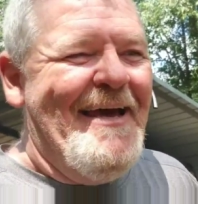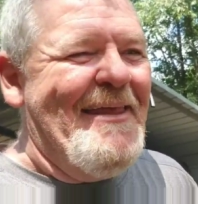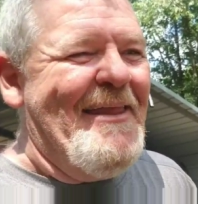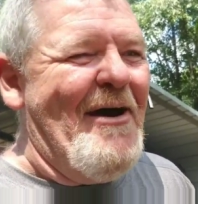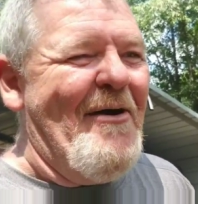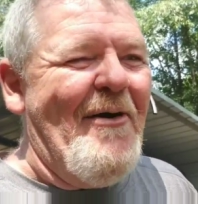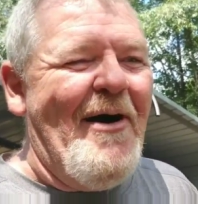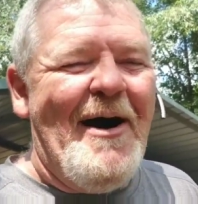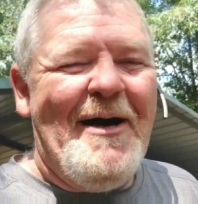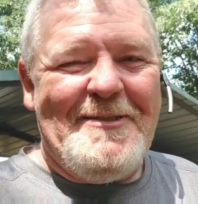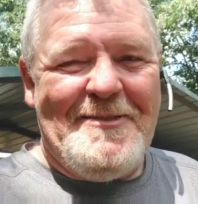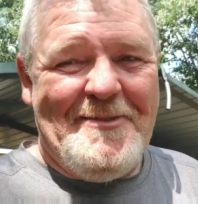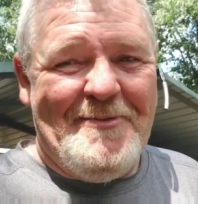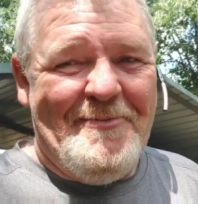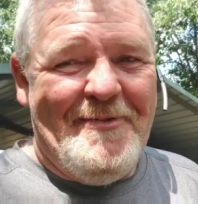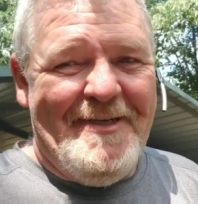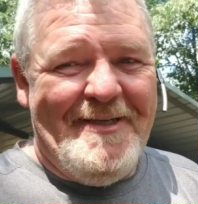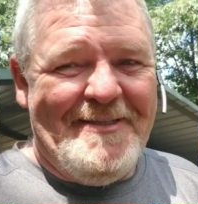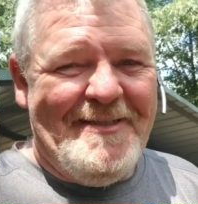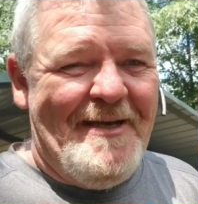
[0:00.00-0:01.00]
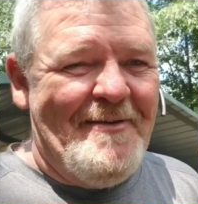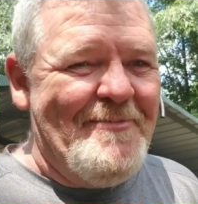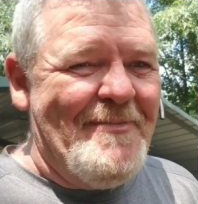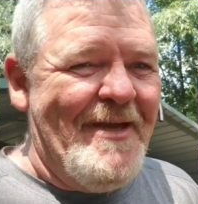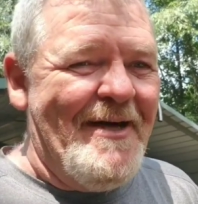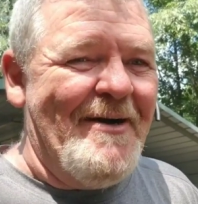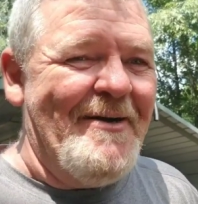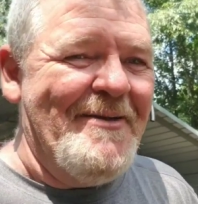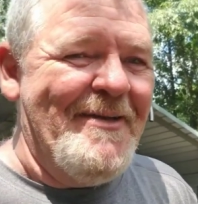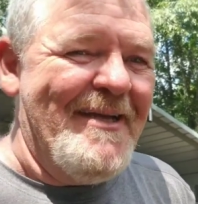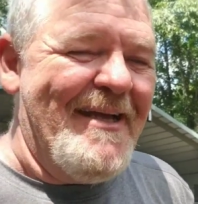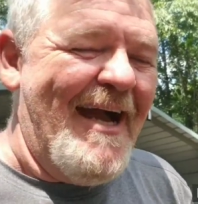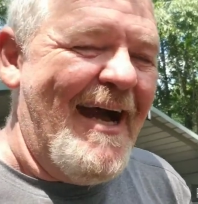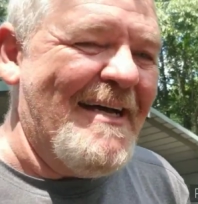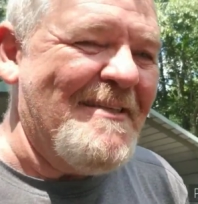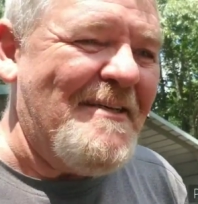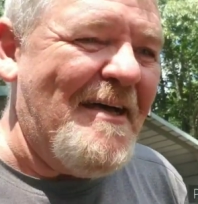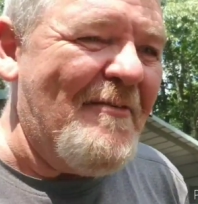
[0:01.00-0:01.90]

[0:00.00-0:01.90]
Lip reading: no awesomeness, I'm telling you, guys.